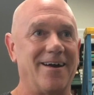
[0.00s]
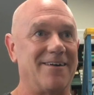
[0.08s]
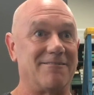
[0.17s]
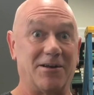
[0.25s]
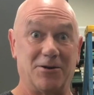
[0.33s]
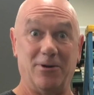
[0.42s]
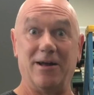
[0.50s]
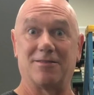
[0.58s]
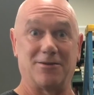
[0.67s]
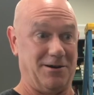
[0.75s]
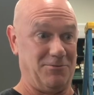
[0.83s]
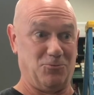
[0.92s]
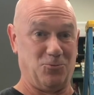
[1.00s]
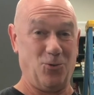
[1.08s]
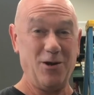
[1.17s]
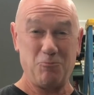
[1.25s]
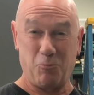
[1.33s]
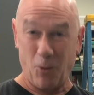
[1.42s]
Right away I thought,
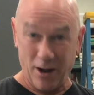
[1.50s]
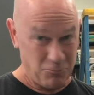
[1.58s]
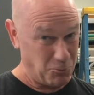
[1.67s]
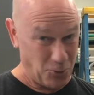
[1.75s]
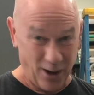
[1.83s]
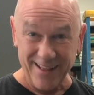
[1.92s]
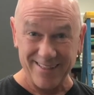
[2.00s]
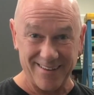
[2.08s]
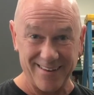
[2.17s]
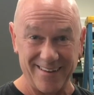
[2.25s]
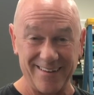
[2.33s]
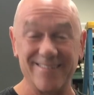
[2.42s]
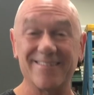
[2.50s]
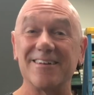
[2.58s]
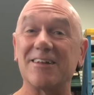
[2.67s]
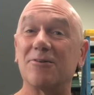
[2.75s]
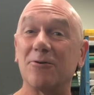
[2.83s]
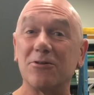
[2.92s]
what, what, what? This is
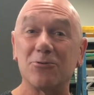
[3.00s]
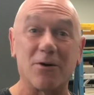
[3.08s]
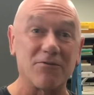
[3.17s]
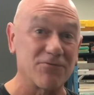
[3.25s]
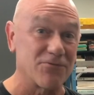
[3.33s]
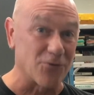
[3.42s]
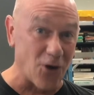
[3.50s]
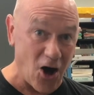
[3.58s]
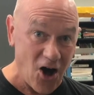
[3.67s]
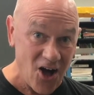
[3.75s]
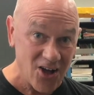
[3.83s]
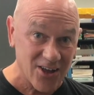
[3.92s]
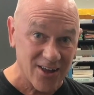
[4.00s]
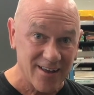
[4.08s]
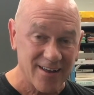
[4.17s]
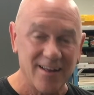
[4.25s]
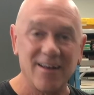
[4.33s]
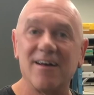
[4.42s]
gonna turn into a frog.
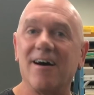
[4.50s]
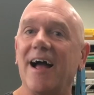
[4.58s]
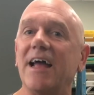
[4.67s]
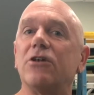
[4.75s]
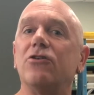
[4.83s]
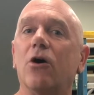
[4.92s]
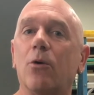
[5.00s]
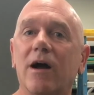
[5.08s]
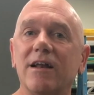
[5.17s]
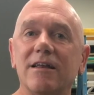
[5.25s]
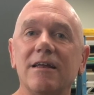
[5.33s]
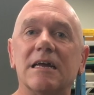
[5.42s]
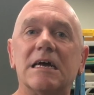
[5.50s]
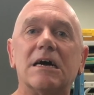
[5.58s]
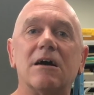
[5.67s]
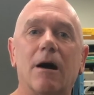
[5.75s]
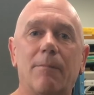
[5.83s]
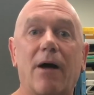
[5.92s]
I had no idea
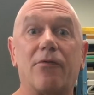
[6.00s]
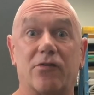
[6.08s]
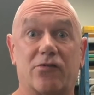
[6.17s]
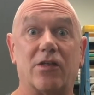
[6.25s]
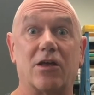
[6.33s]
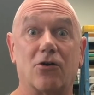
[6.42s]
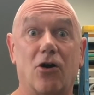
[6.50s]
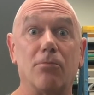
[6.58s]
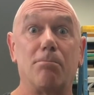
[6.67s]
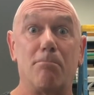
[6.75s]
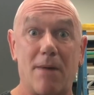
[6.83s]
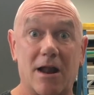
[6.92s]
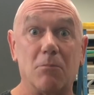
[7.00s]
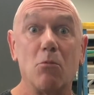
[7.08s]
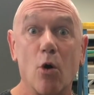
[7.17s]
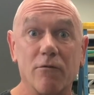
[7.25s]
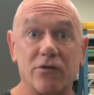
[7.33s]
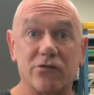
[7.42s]
about this thing called
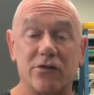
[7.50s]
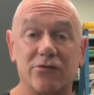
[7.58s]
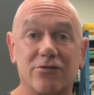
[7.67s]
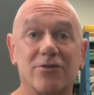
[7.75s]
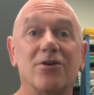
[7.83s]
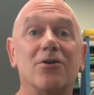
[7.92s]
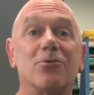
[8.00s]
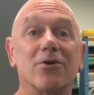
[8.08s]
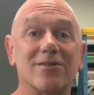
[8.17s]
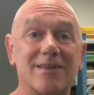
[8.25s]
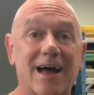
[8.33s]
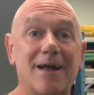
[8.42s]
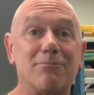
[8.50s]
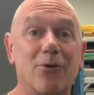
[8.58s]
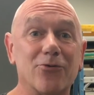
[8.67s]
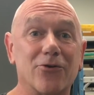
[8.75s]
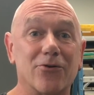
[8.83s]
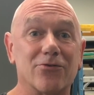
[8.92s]
metamorphosis, where a tadpole
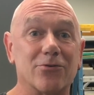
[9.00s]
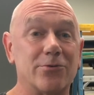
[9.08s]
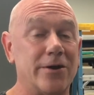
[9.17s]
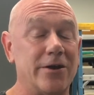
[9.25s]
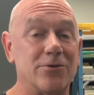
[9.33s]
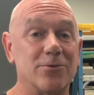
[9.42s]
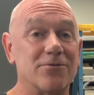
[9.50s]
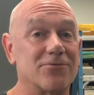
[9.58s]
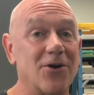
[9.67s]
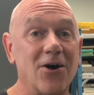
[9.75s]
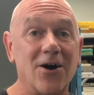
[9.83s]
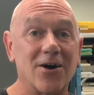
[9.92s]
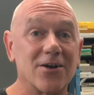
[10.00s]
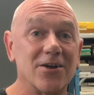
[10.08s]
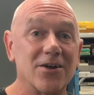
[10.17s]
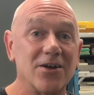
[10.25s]
turns into a frog.